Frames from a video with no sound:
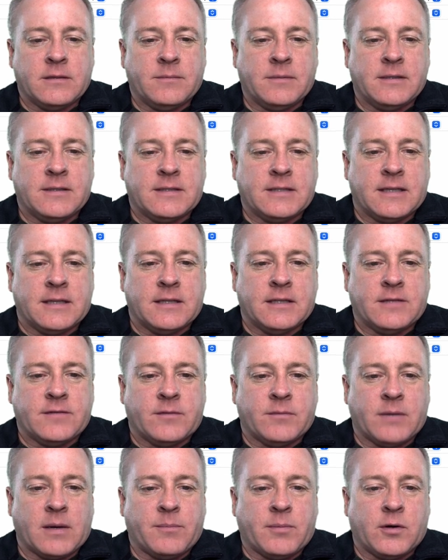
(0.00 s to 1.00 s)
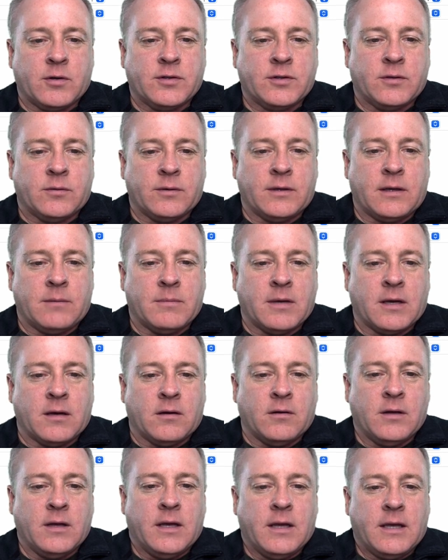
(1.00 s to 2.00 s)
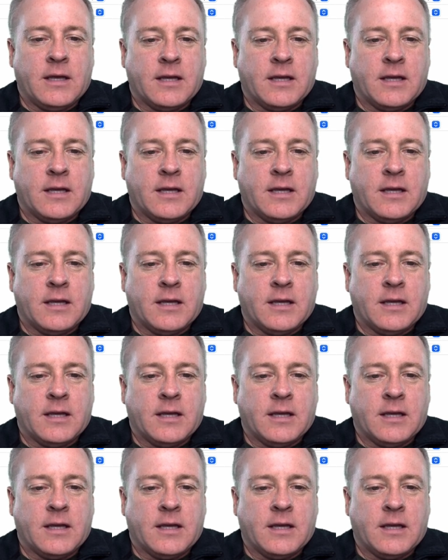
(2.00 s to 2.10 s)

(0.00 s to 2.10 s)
So I'm going to send this from my personal email.